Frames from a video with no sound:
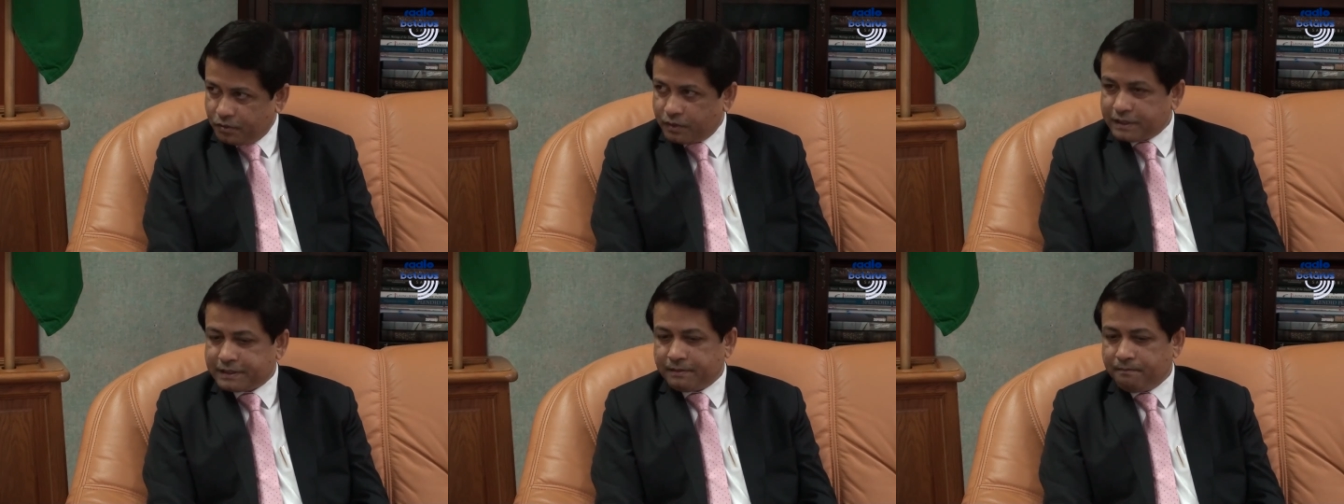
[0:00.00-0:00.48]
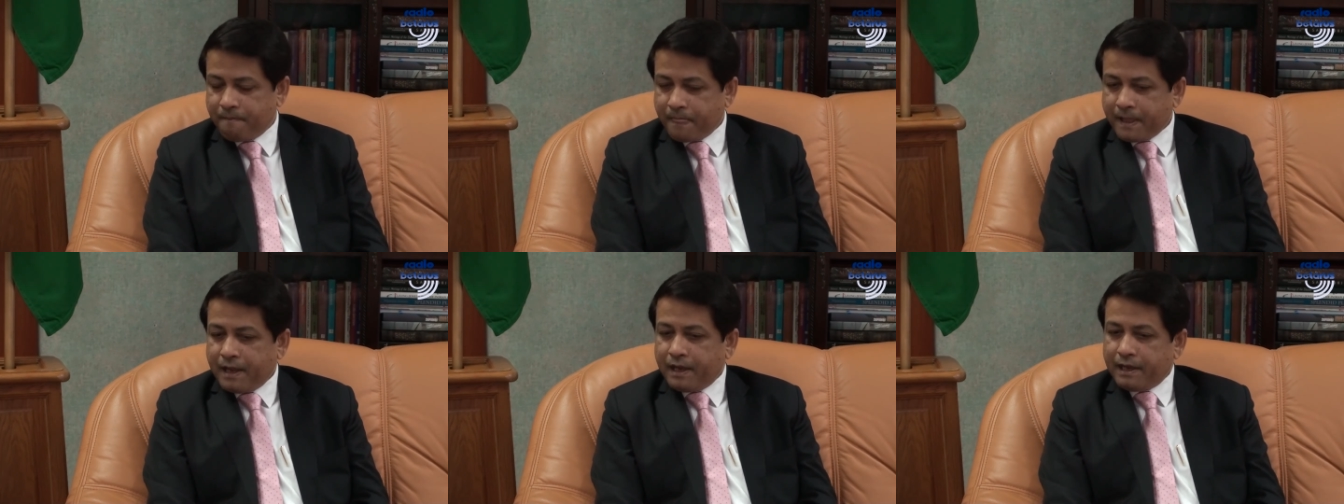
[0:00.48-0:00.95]
Tourism
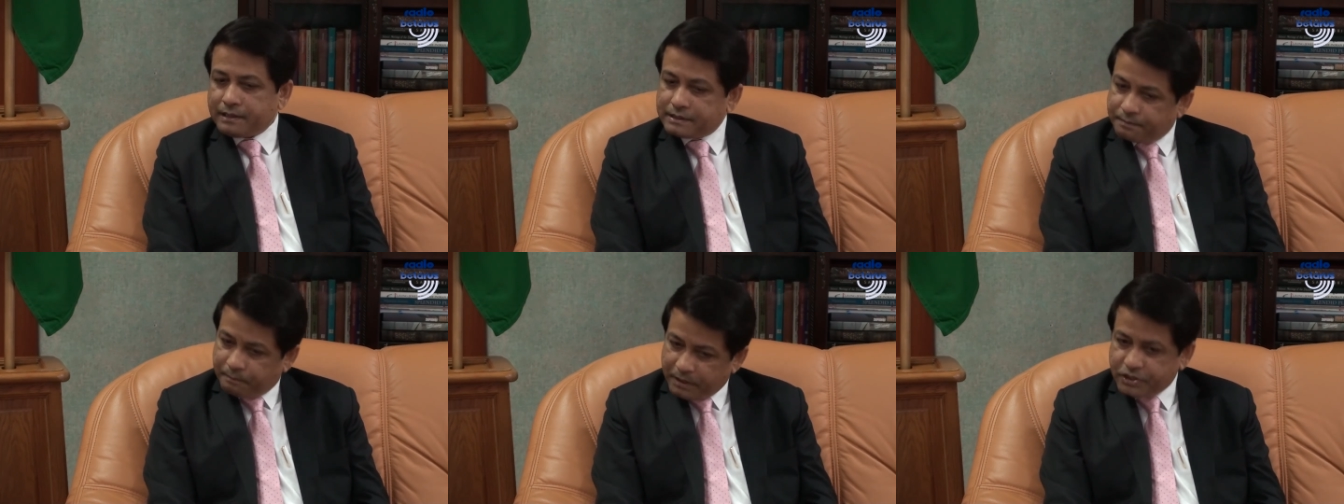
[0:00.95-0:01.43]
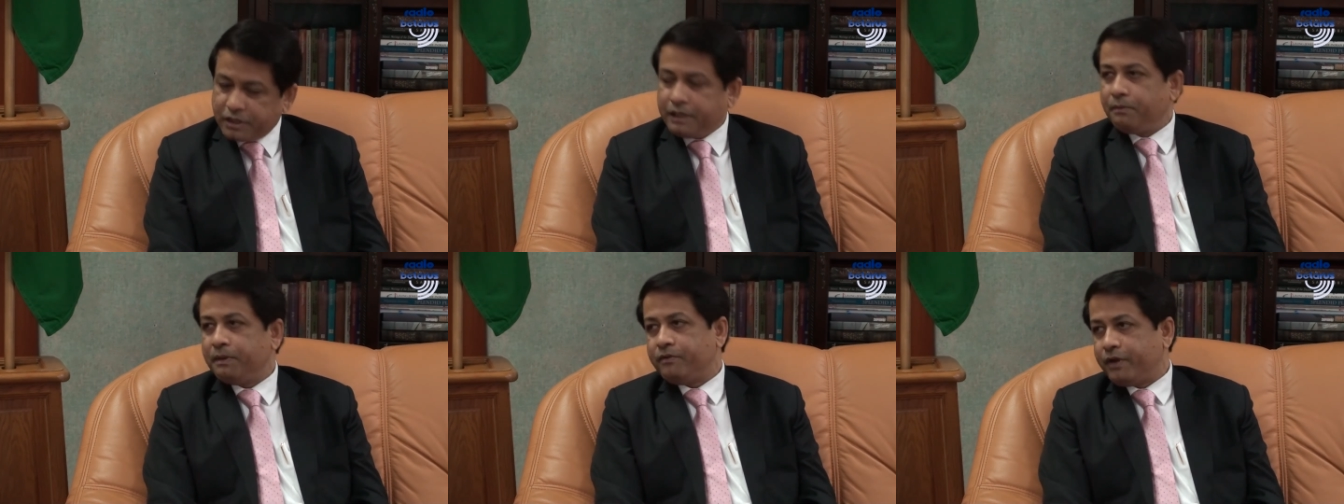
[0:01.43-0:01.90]

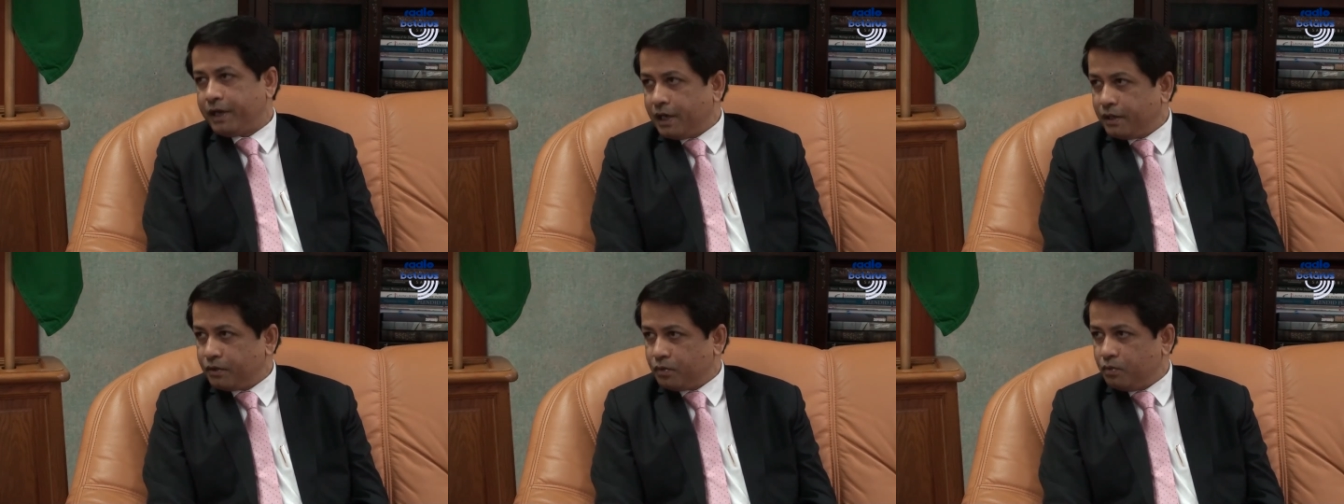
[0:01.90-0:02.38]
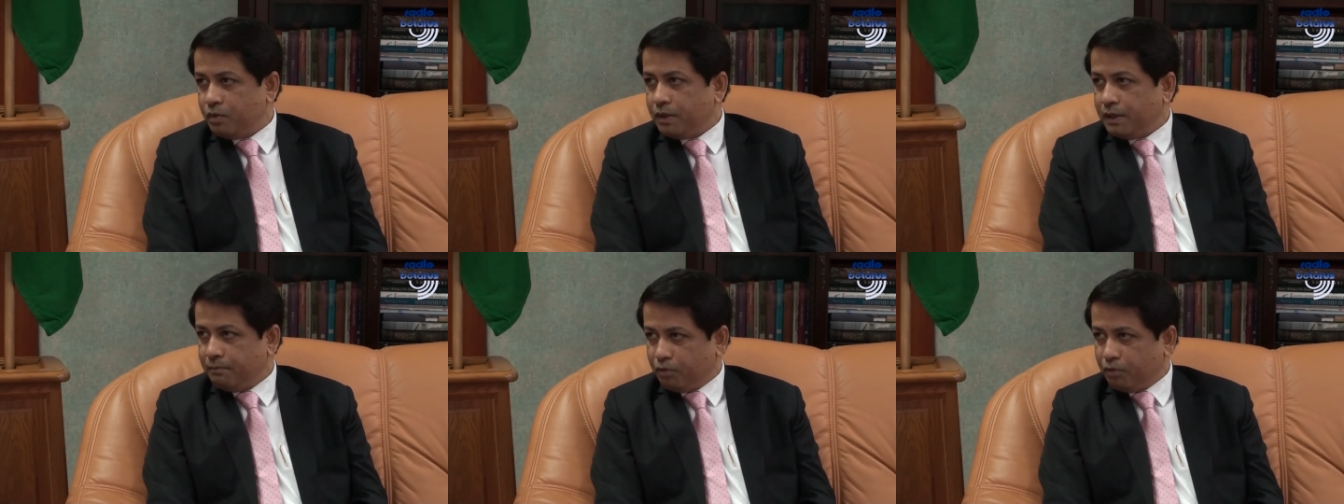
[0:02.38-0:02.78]
especially with regard to uh,